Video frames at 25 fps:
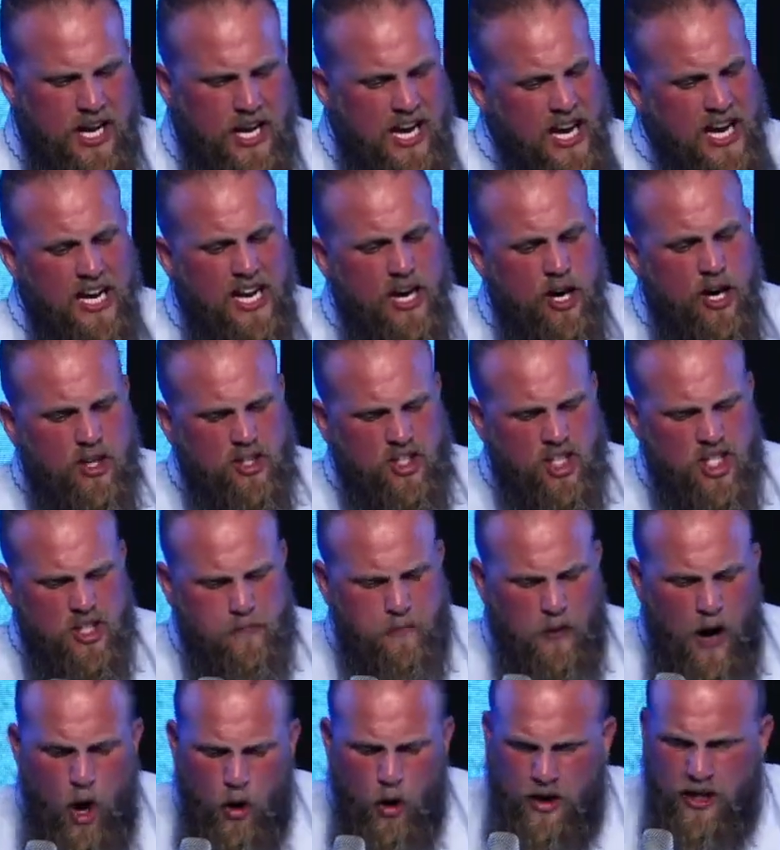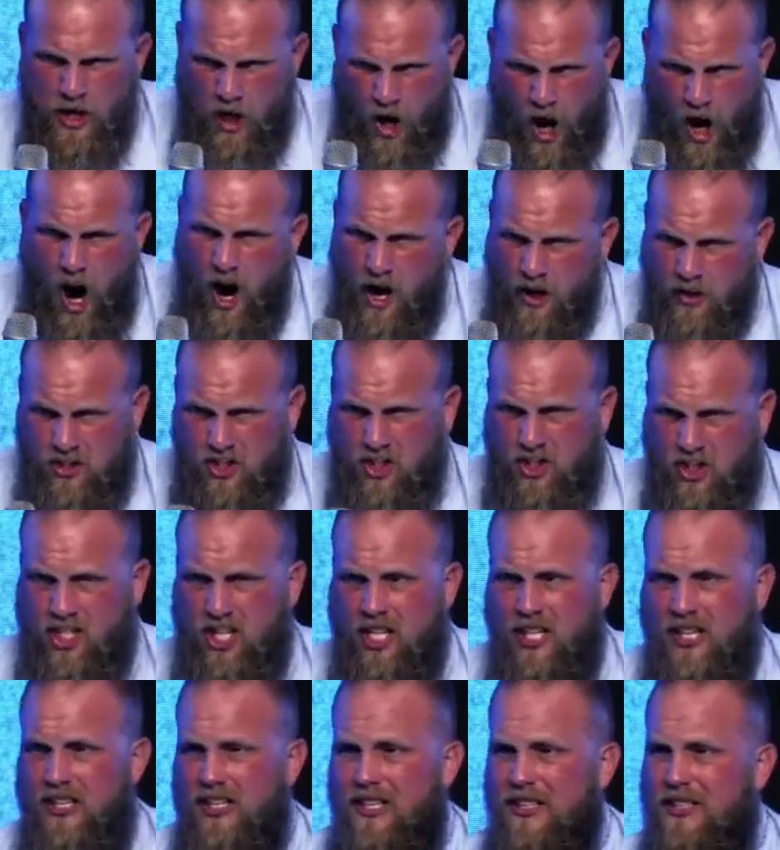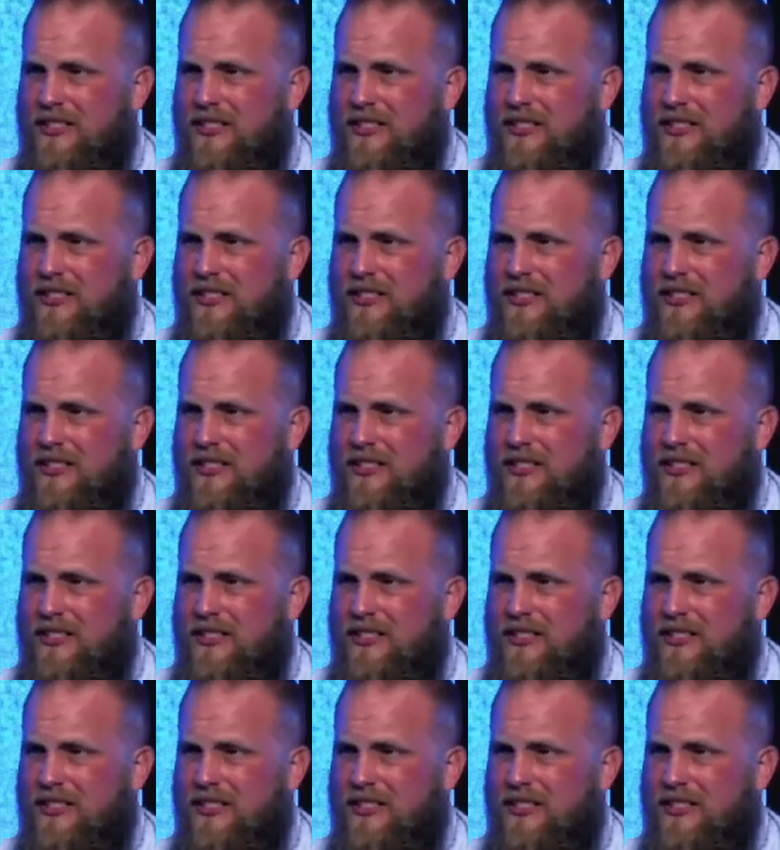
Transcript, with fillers: he uses broken hearts.